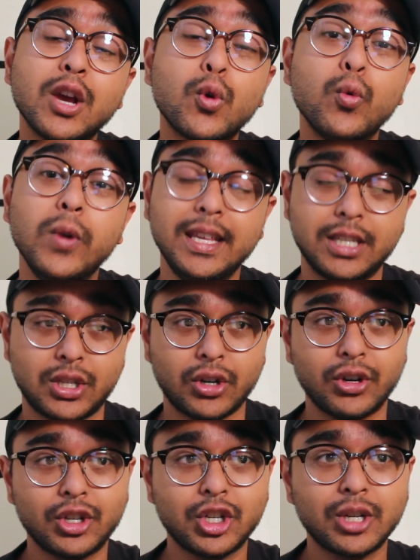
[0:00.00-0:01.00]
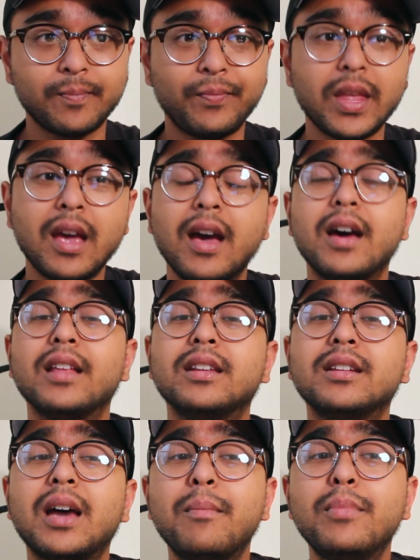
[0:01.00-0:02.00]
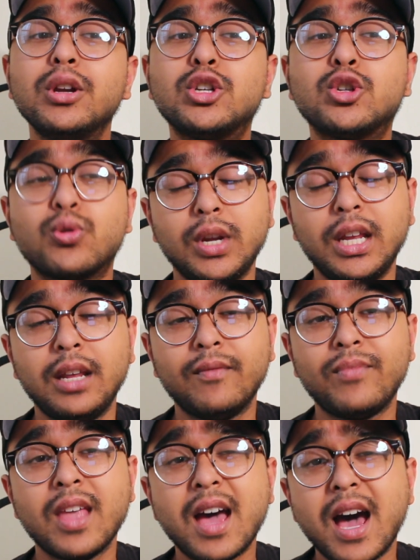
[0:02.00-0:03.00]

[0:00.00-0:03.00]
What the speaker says: research. Number 3,